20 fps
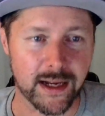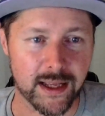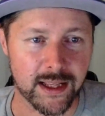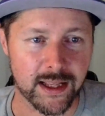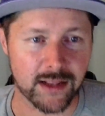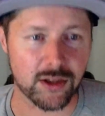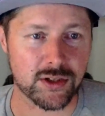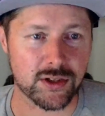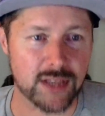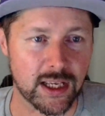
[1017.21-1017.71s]
It
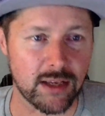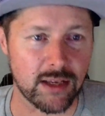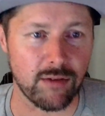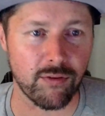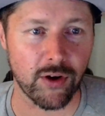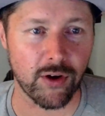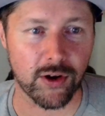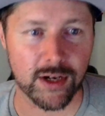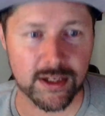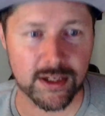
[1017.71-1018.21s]
looks like you've
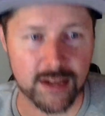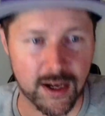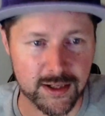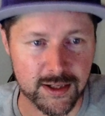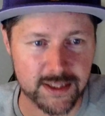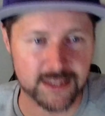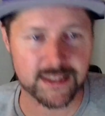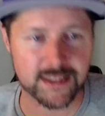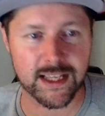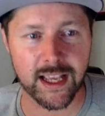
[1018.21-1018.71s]
already talked to
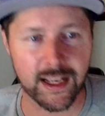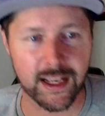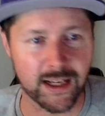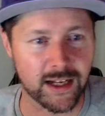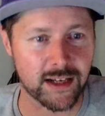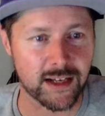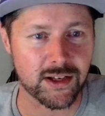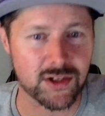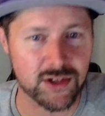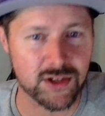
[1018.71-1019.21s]
Sega
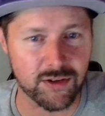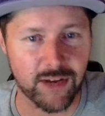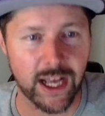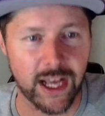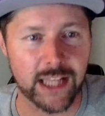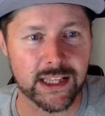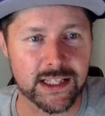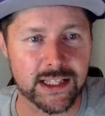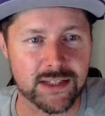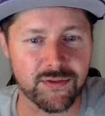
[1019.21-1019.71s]
because you've gotten
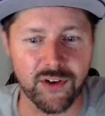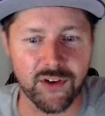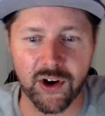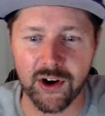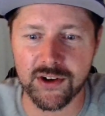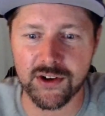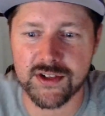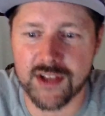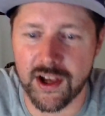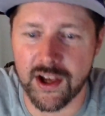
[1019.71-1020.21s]
this far.
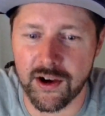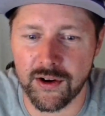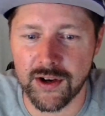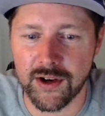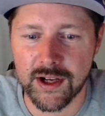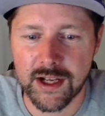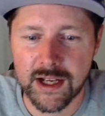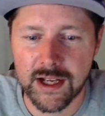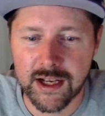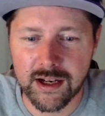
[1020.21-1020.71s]
So
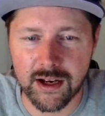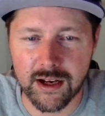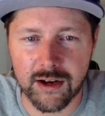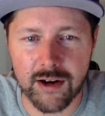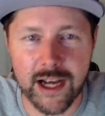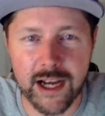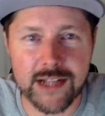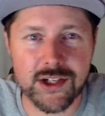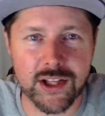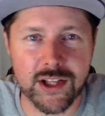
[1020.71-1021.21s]

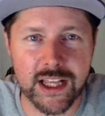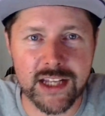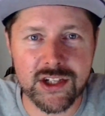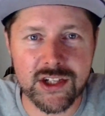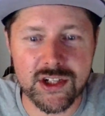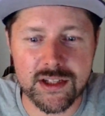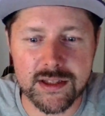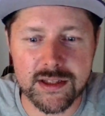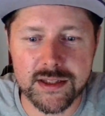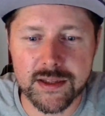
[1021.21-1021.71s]
congratulations.